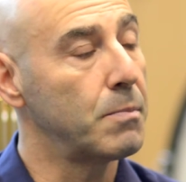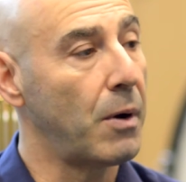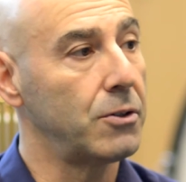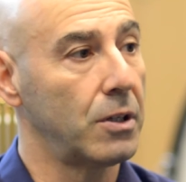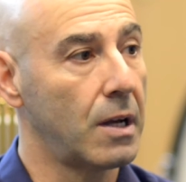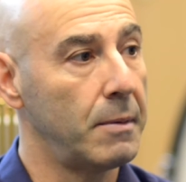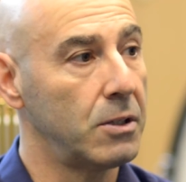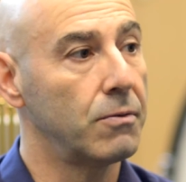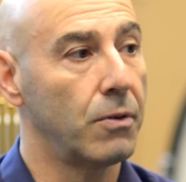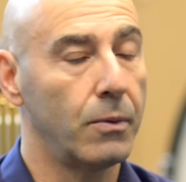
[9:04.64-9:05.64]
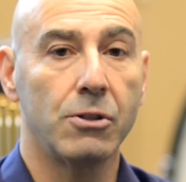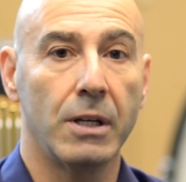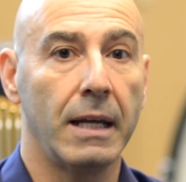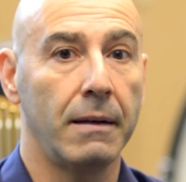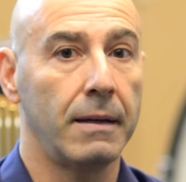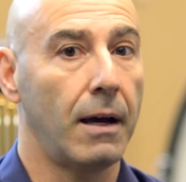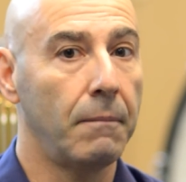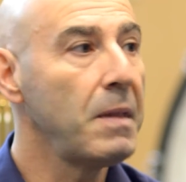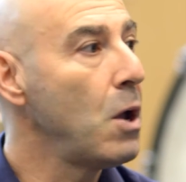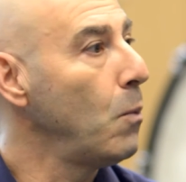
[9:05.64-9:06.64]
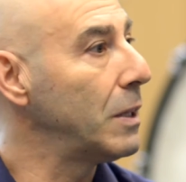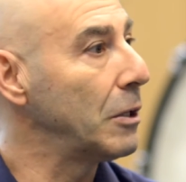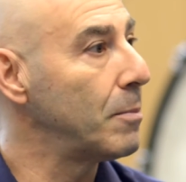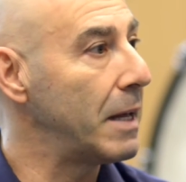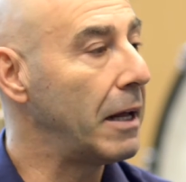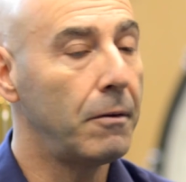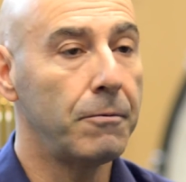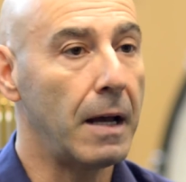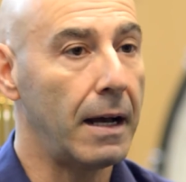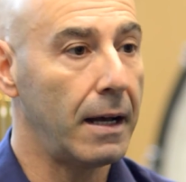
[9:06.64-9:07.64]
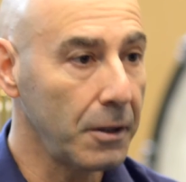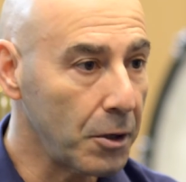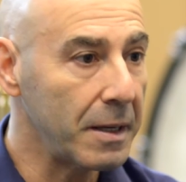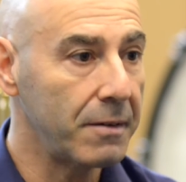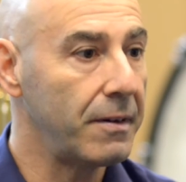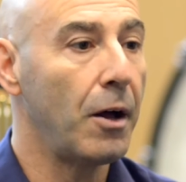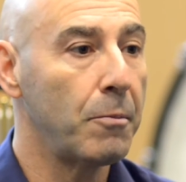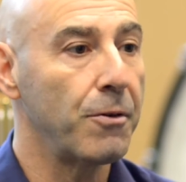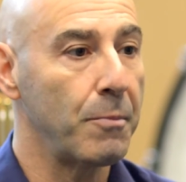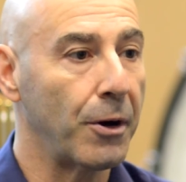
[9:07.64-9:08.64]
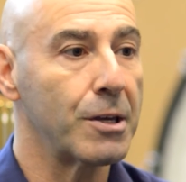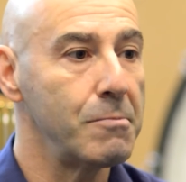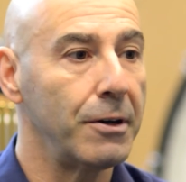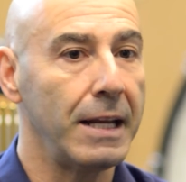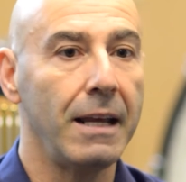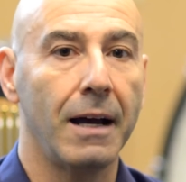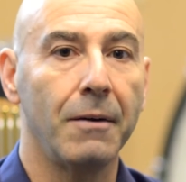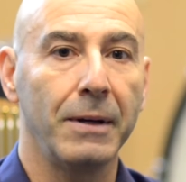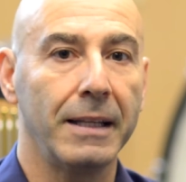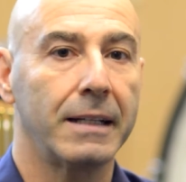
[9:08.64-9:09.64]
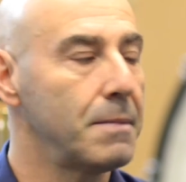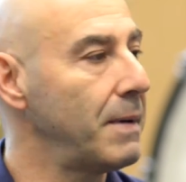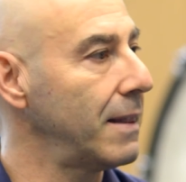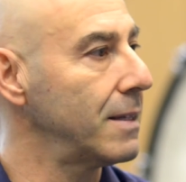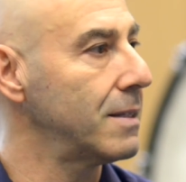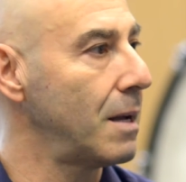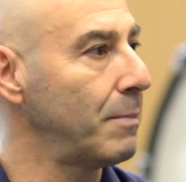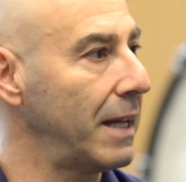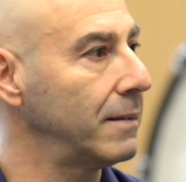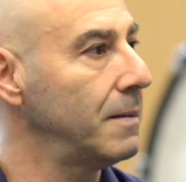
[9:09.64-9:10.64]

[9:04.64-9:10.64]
project coming to fruition, and with a little bit of help from our community, we'd like to make this plan